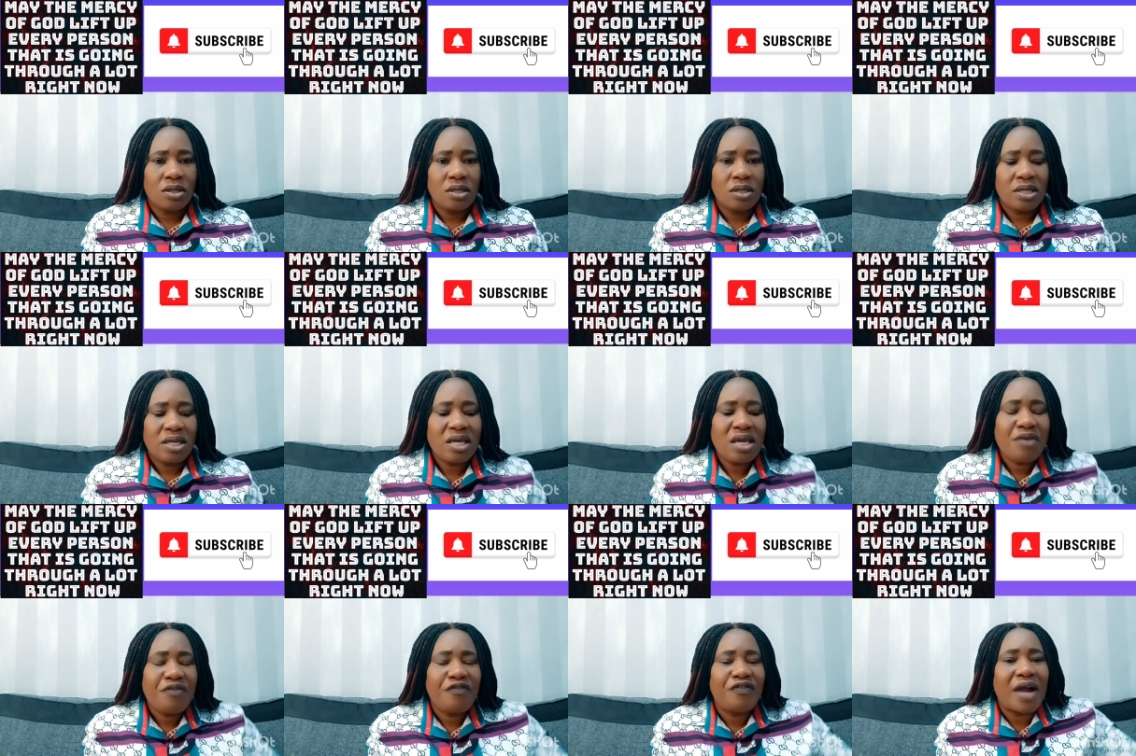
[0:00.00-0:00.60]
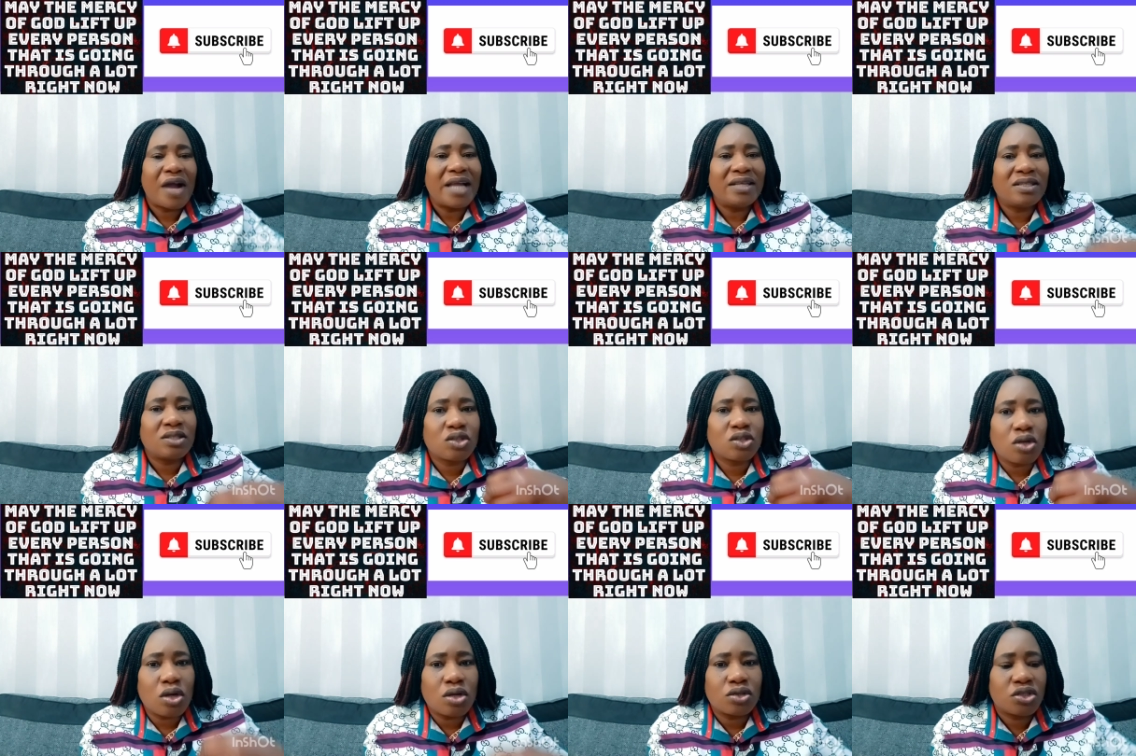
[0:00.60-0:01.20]
If I
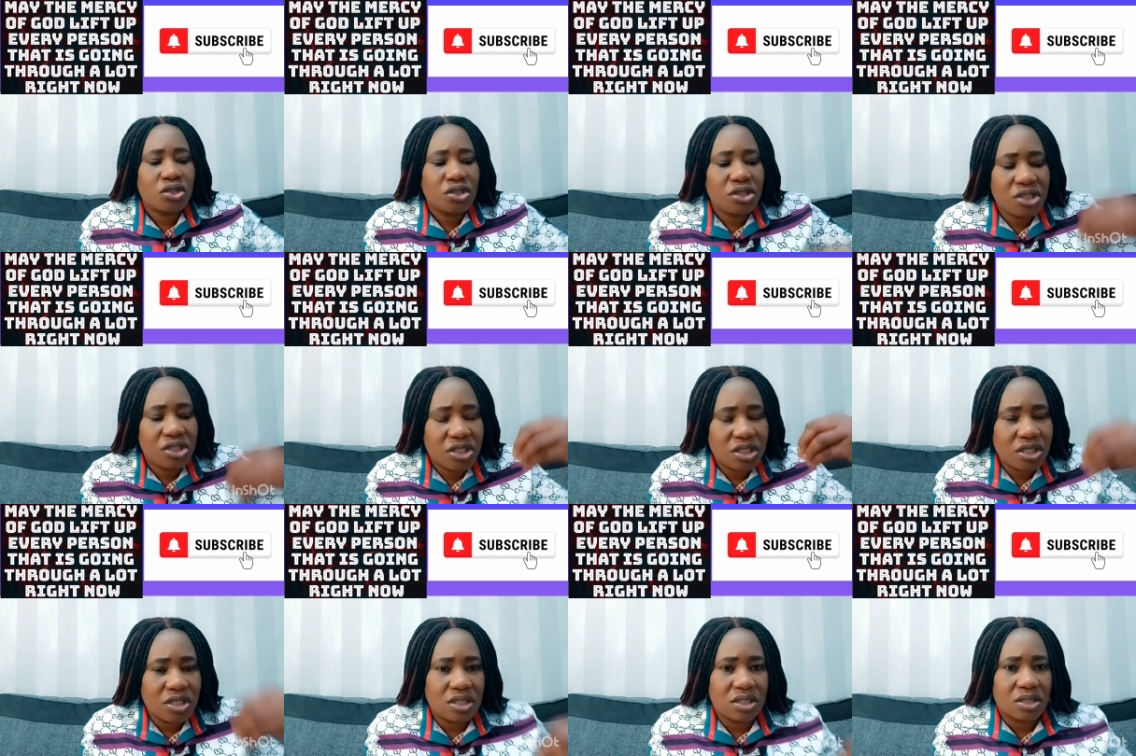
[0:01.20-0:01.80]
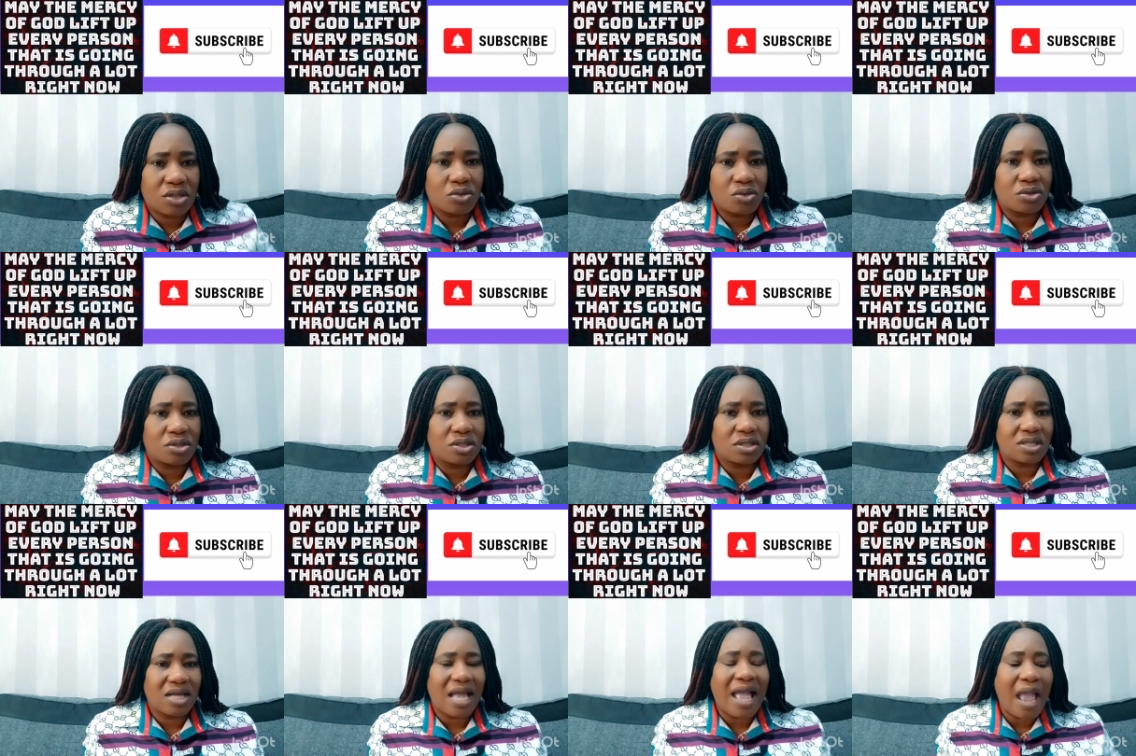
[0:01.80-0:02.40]
touch
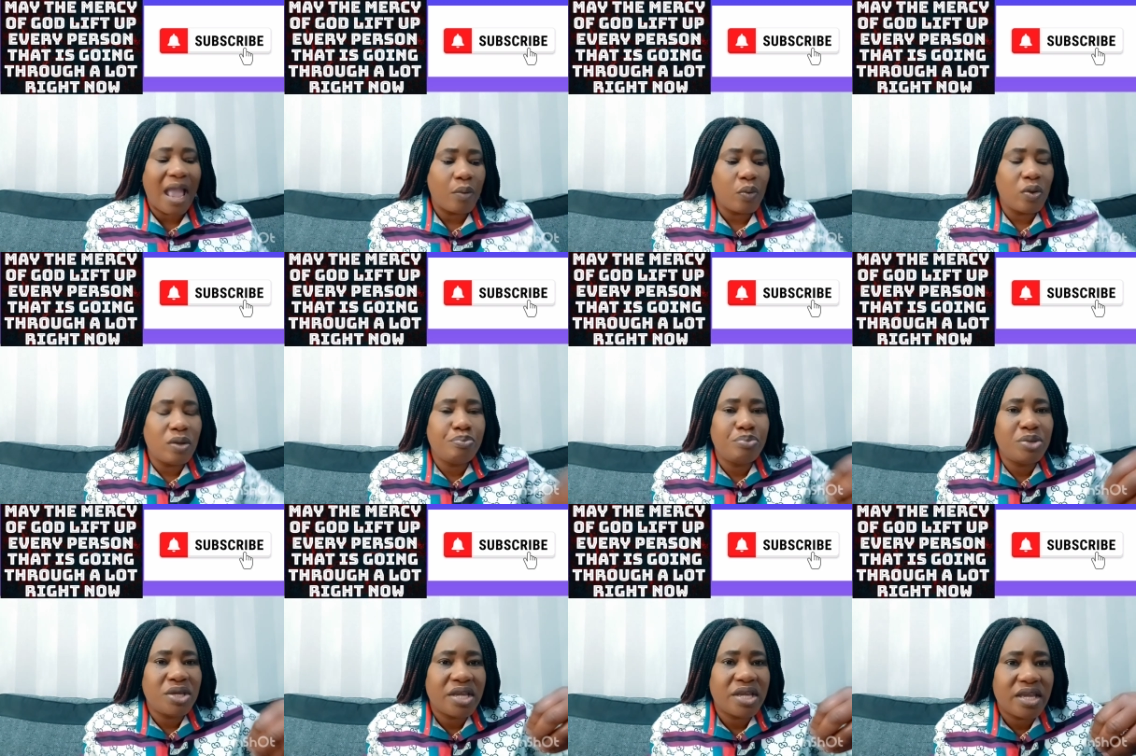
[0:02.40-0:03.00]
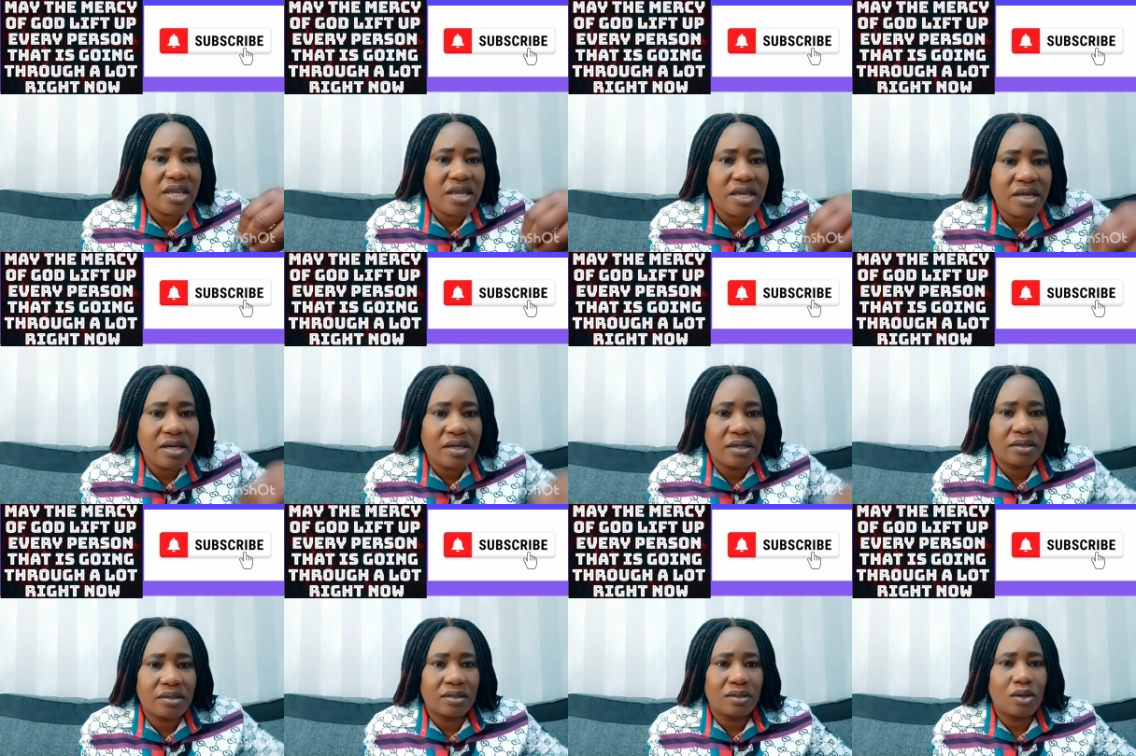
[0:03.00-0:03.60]
Jesus, I will be
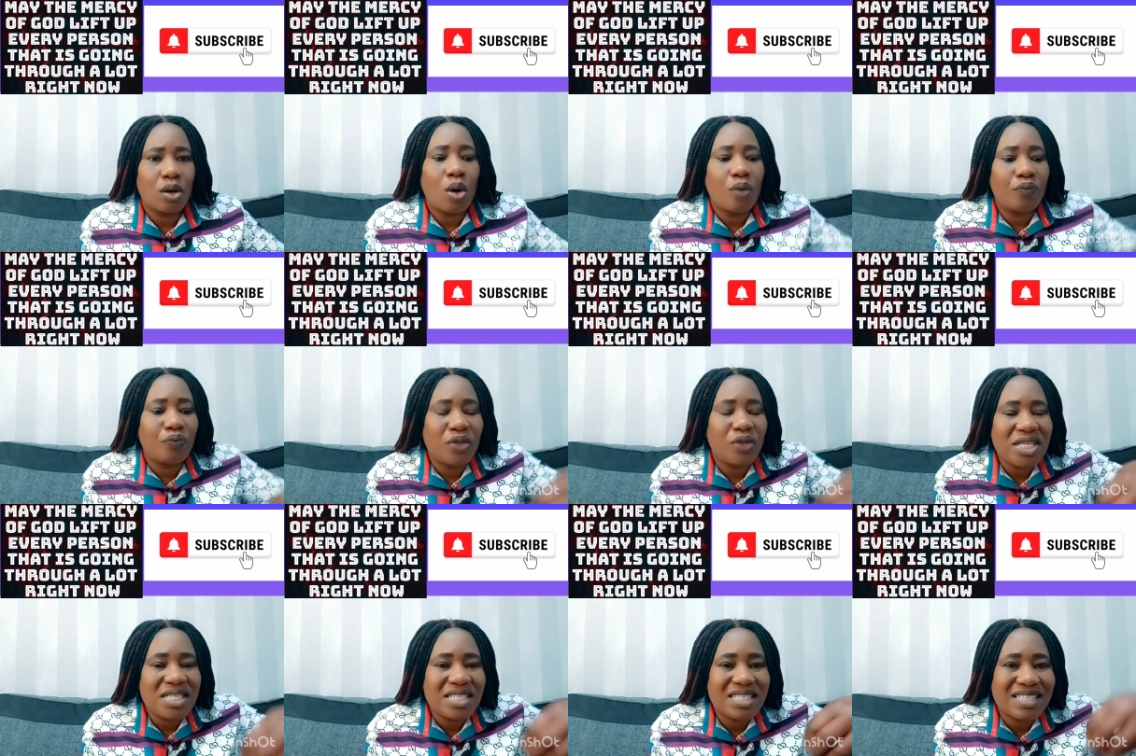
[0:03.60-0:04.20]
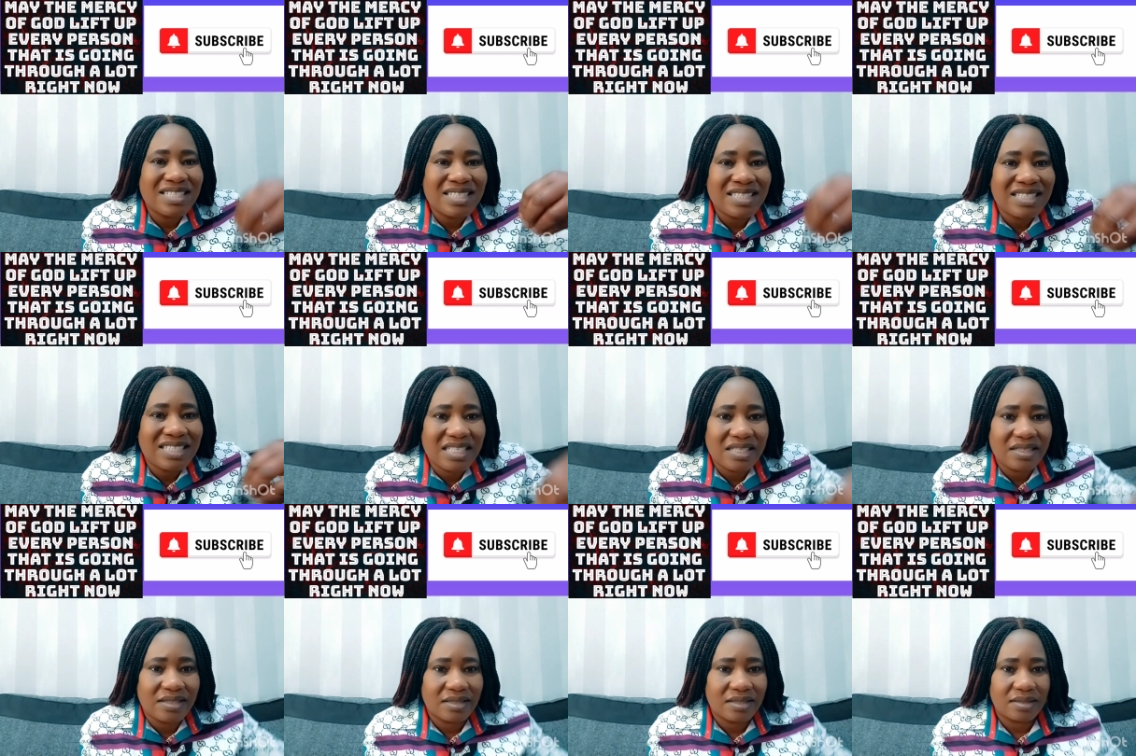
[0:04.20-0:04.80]
healed of this
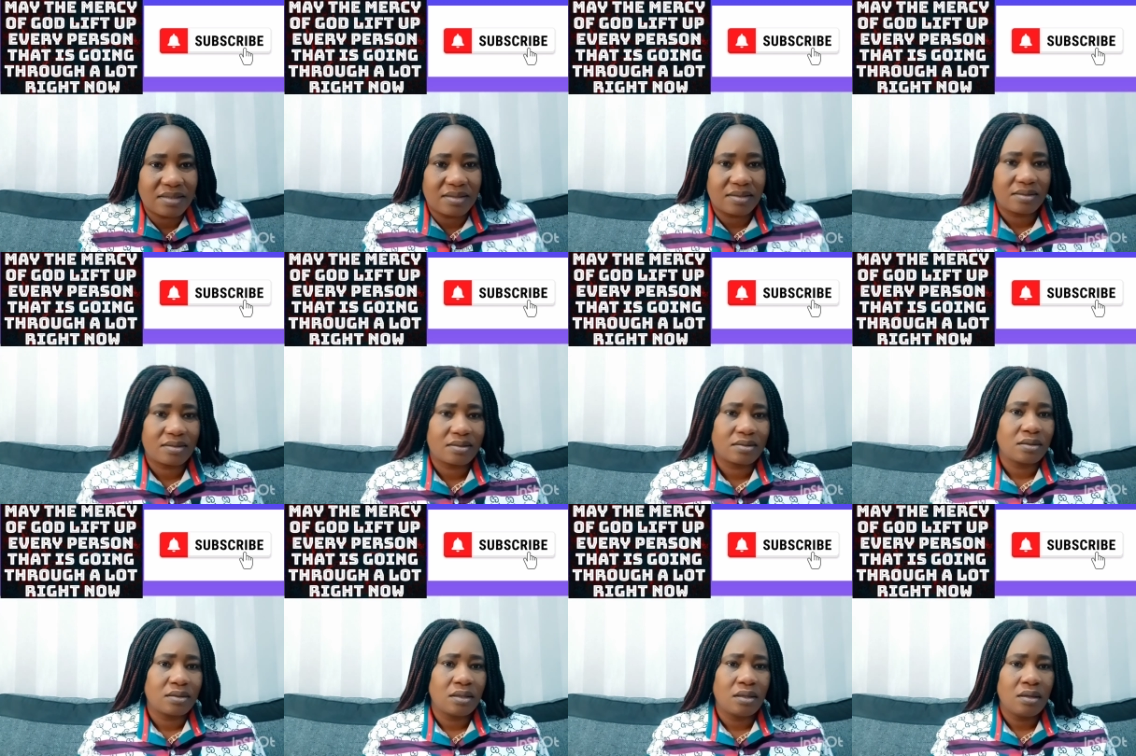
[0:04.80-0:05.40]
disease.